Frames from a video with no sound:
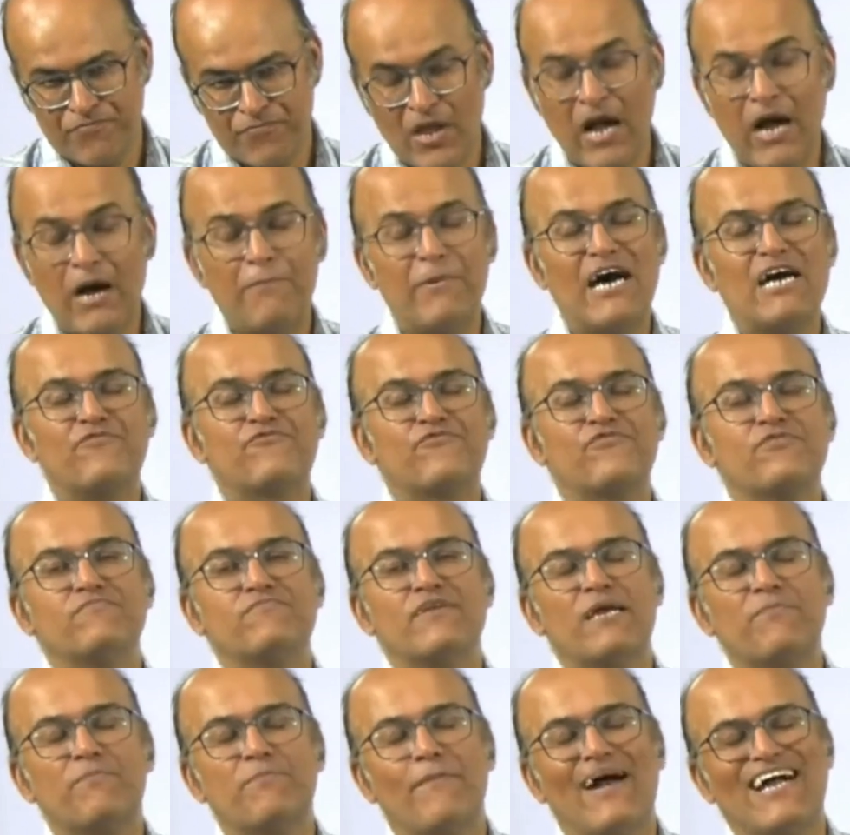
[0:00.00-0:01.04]
Apart from
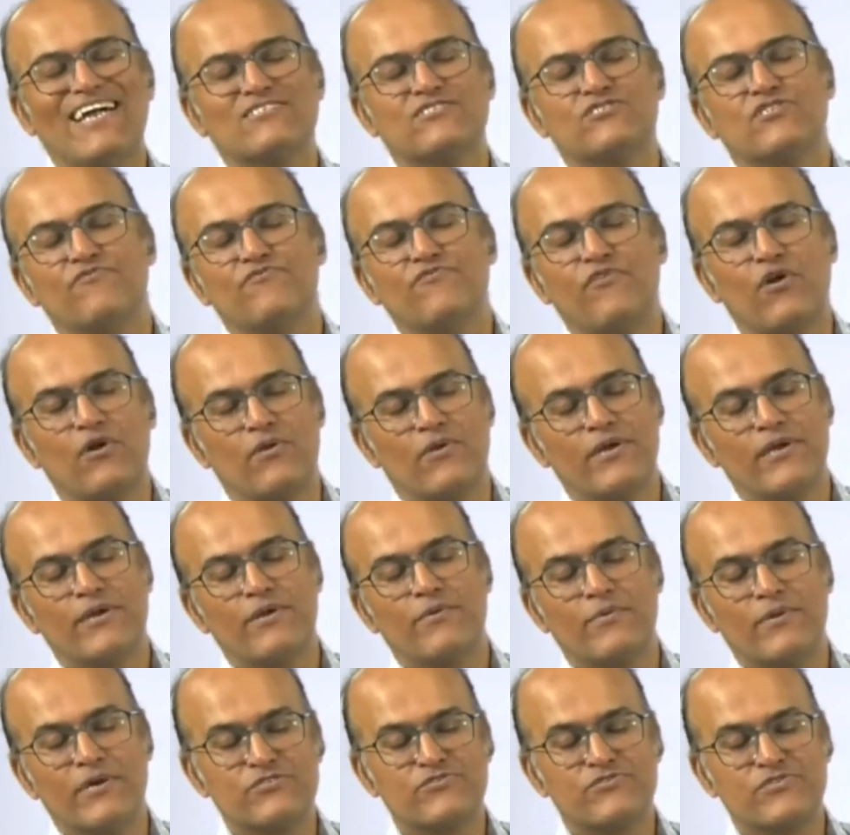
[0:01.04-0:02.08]
that, match the following
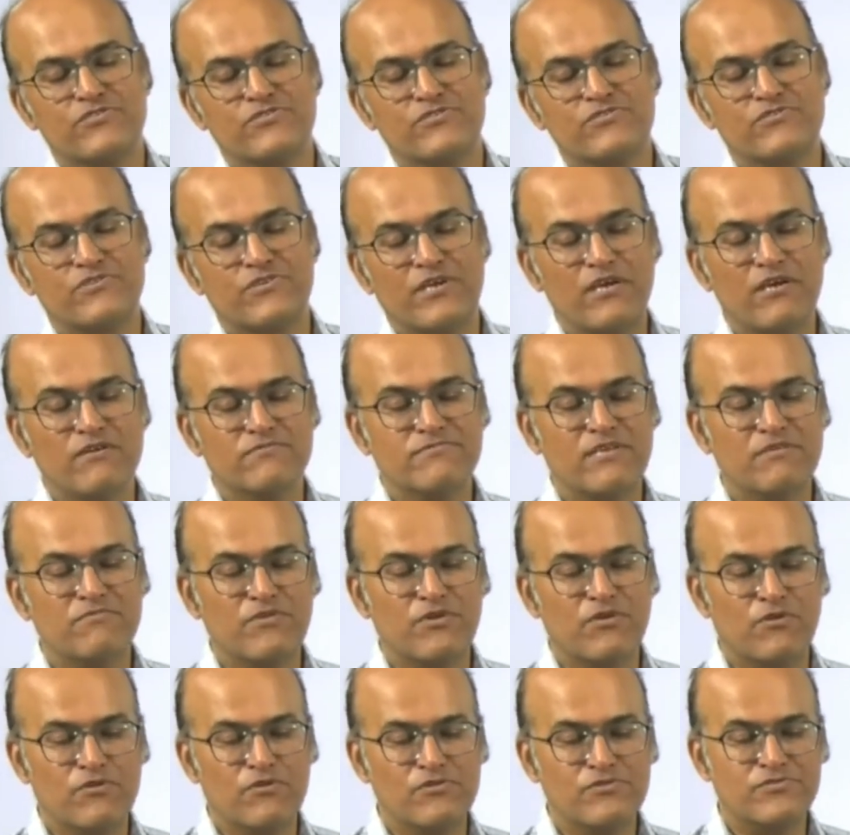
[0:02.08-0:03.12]
questions. 3 of them were
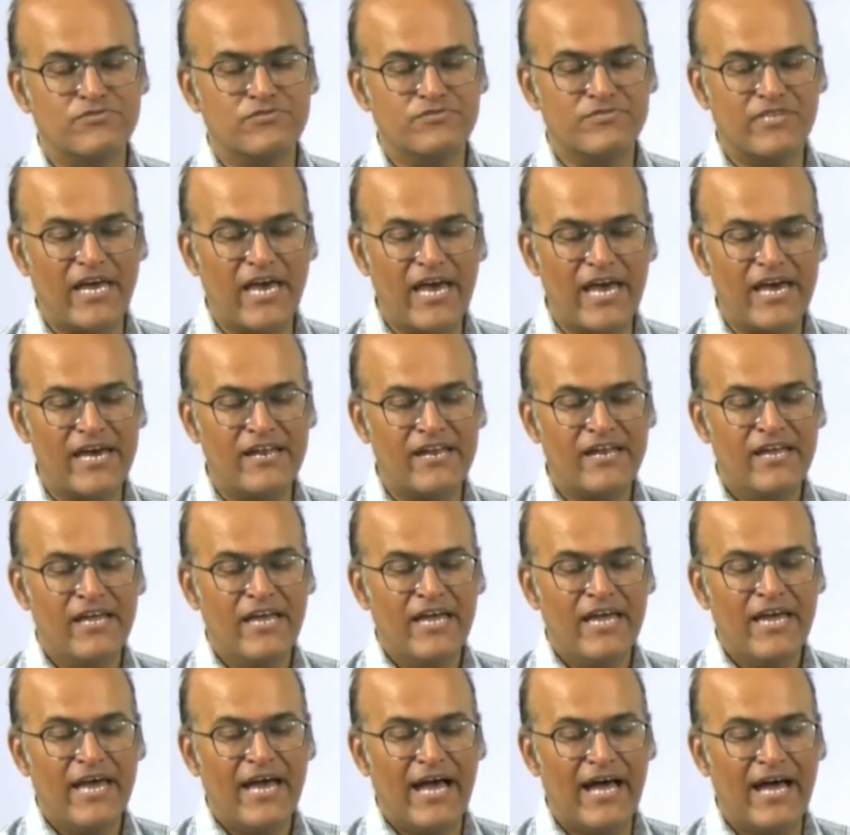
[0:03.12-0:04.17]
also there.
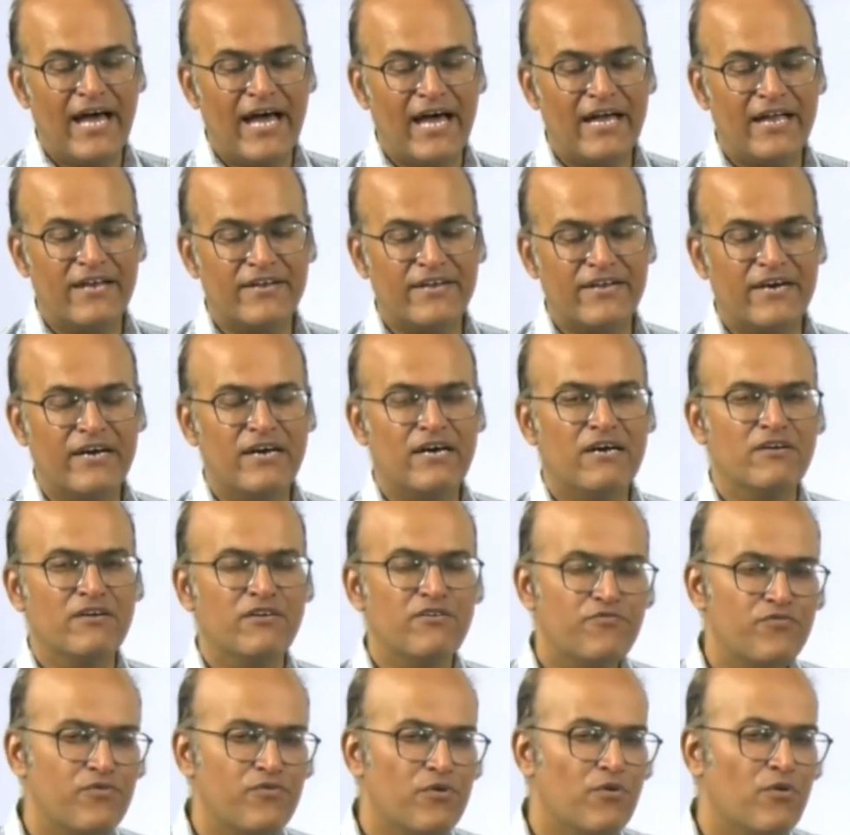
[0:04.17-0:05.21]
And
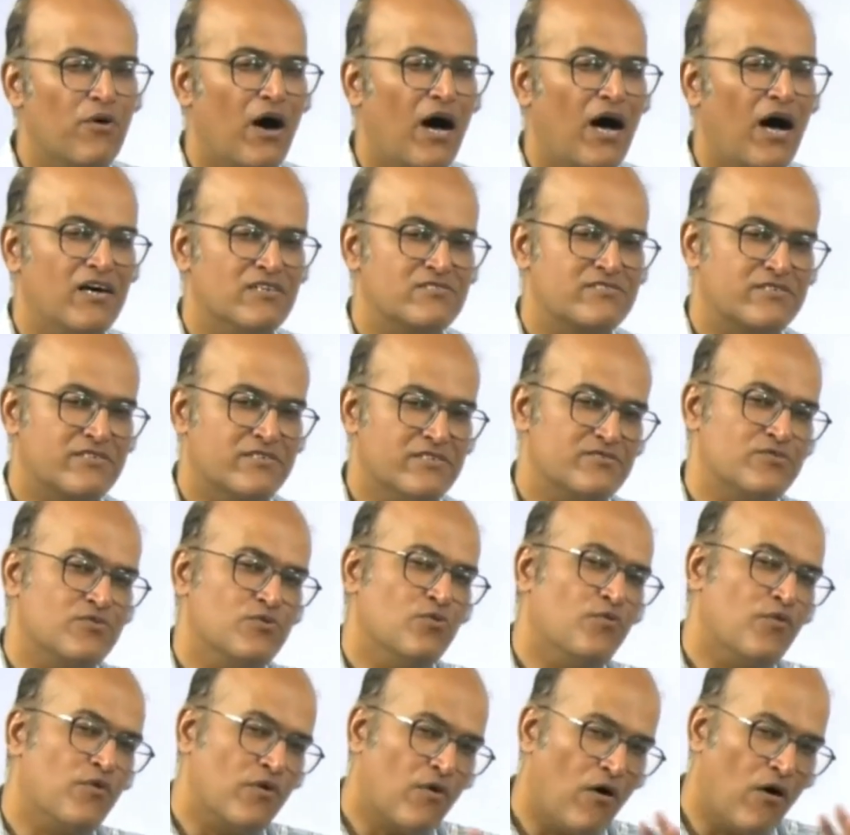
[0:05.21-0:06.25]
if you ask us
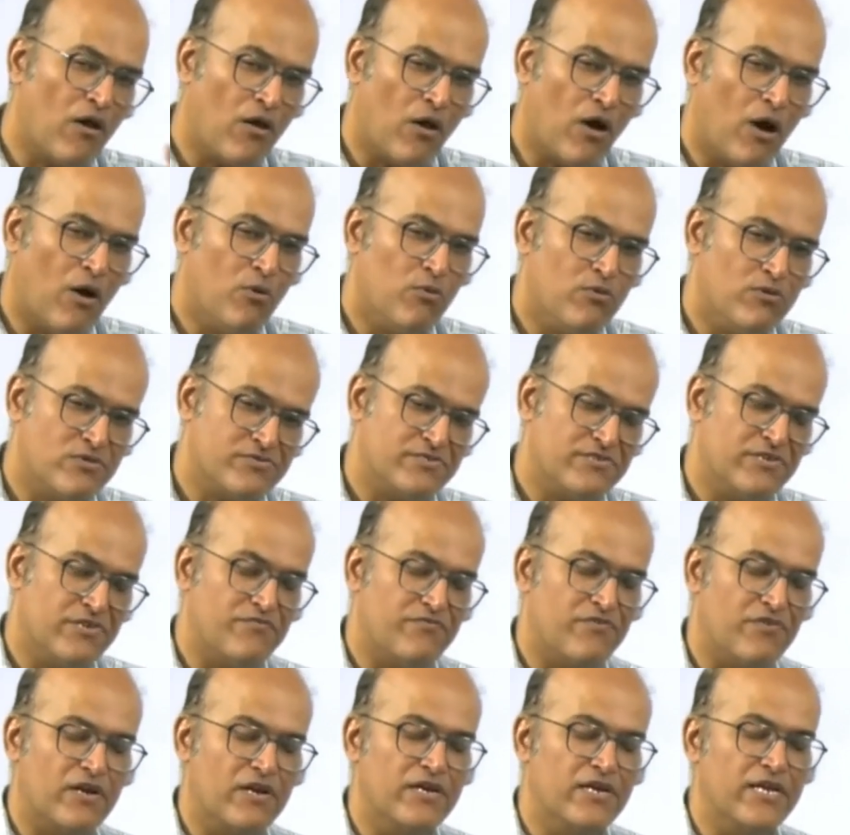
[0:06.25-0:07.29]
overall how was the
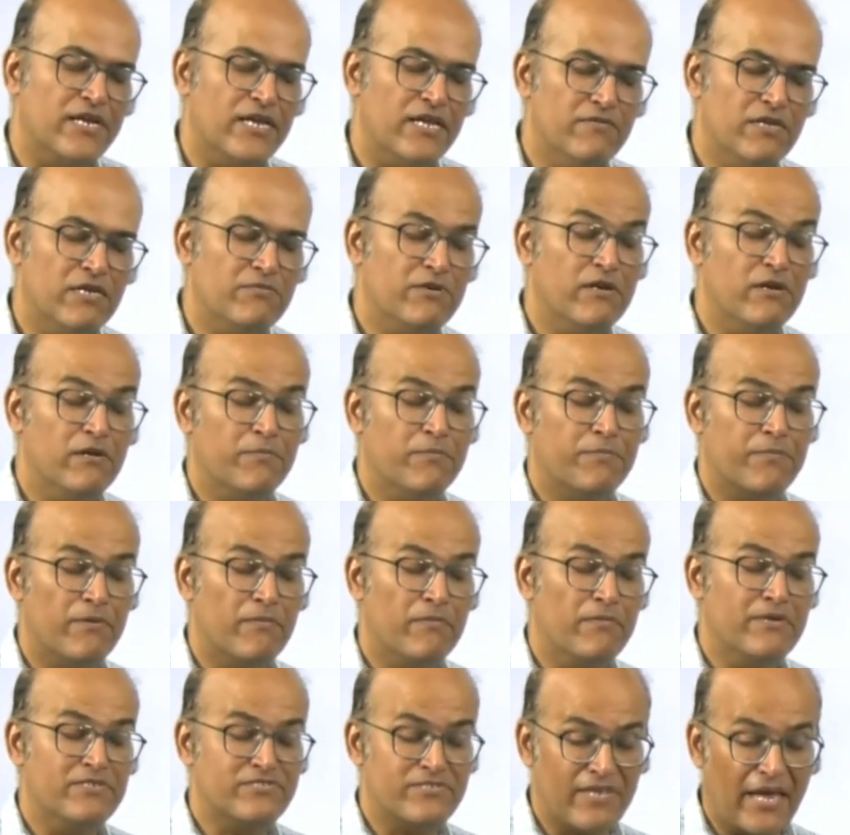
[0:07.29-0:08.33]
difficulty level, we will
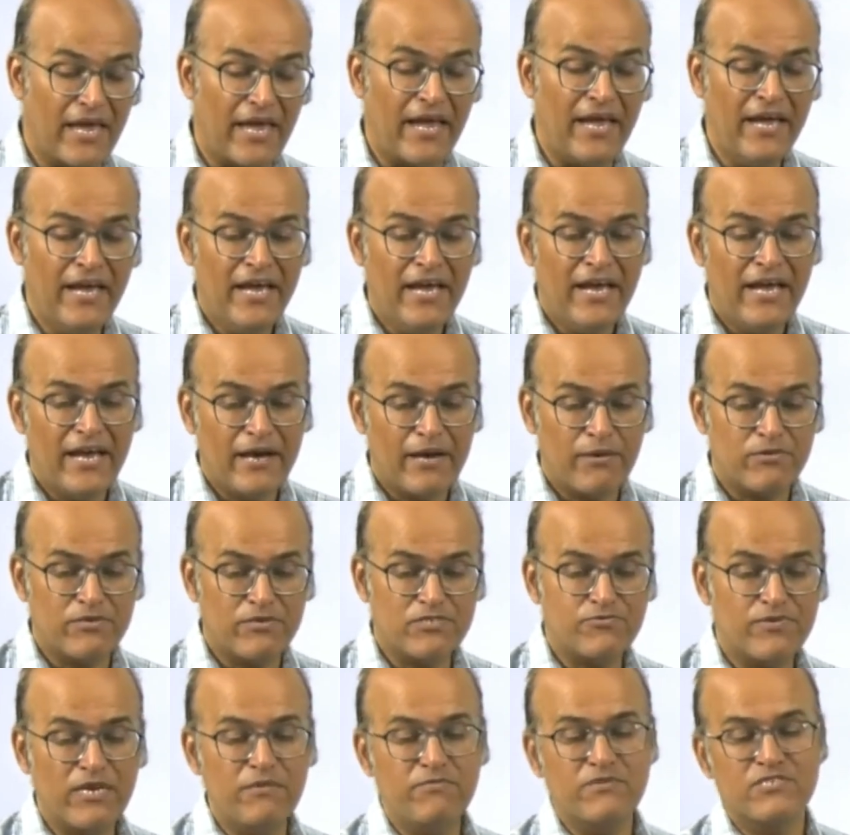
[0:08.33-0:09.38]
probably say it was
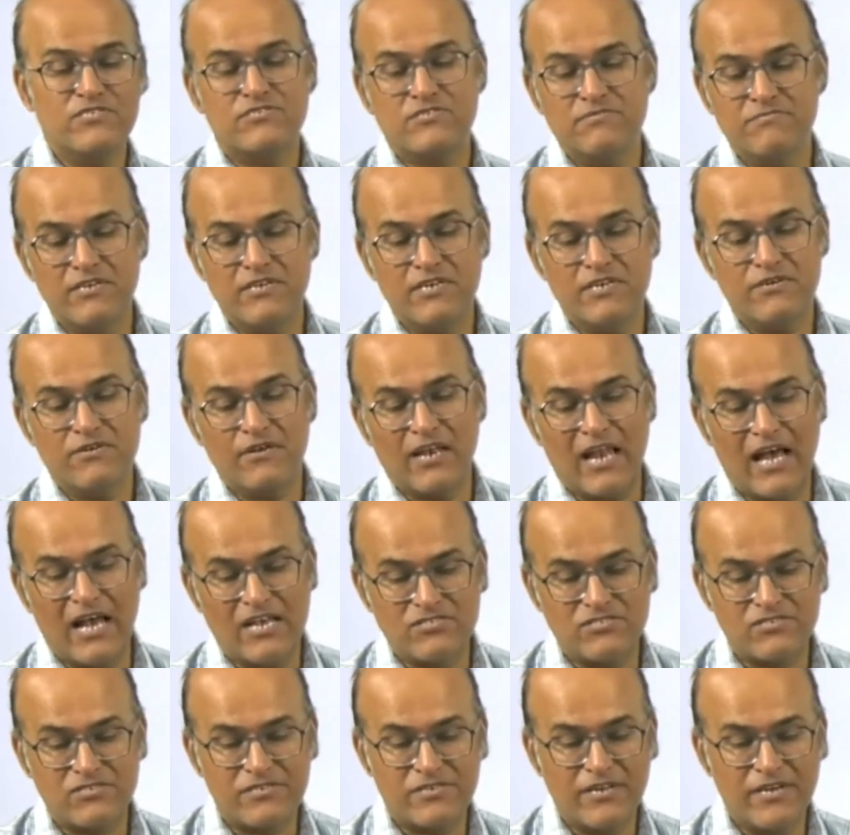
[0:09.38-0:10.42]
very much similar to
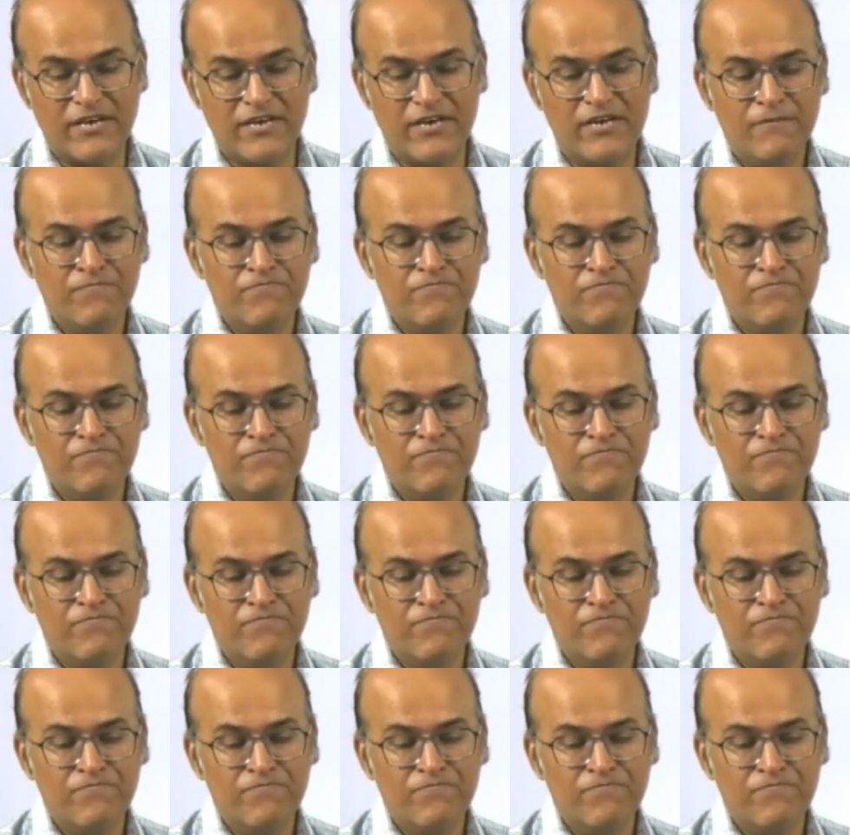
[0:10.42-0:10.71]
last year.